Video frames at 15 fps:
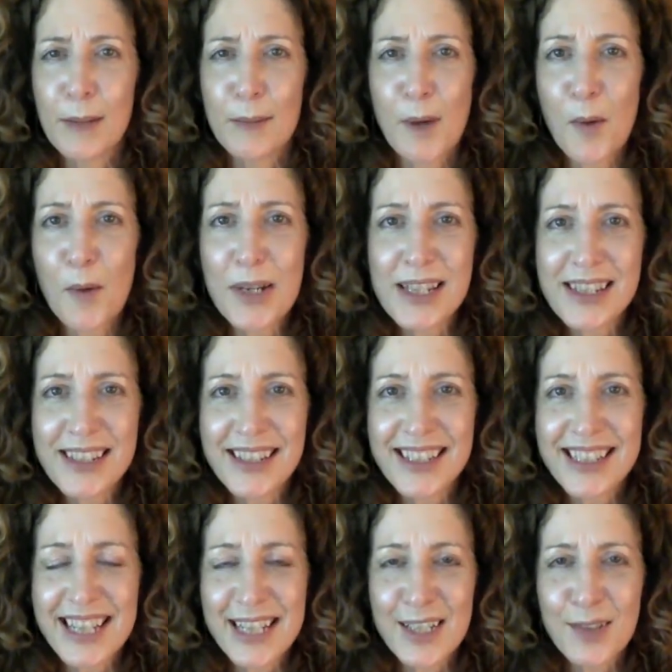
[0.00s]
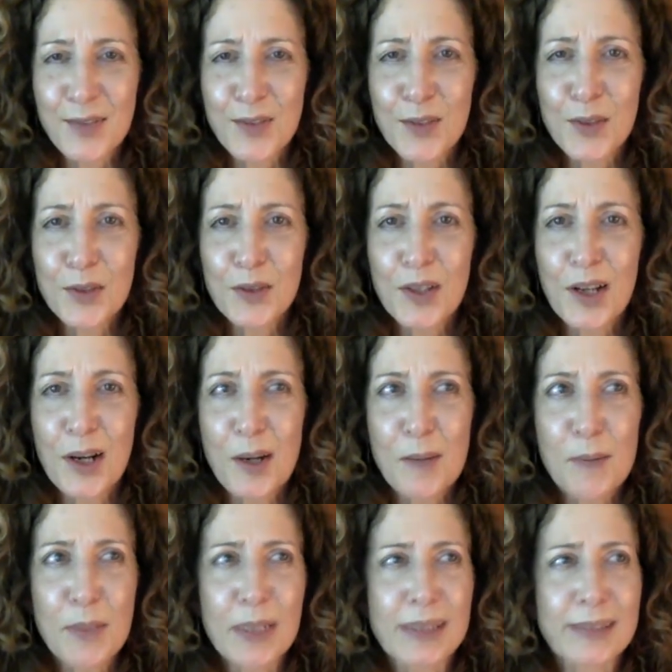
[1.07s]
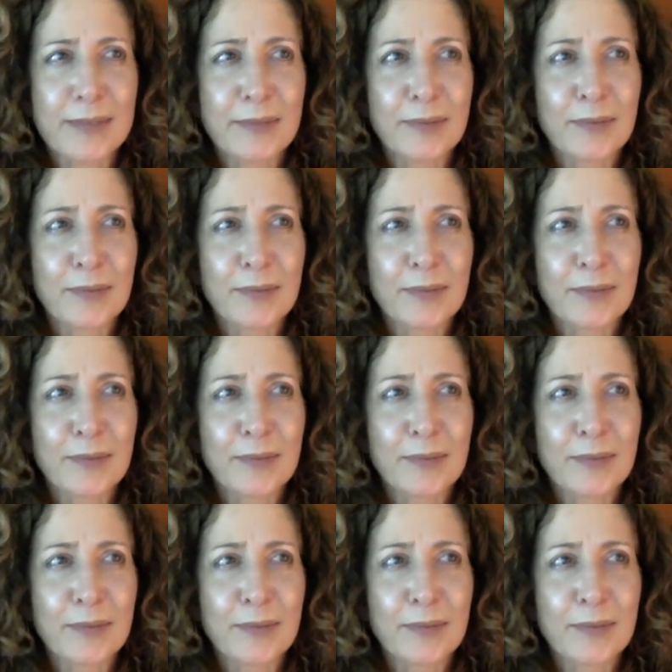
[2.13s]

I'm always successful, um, but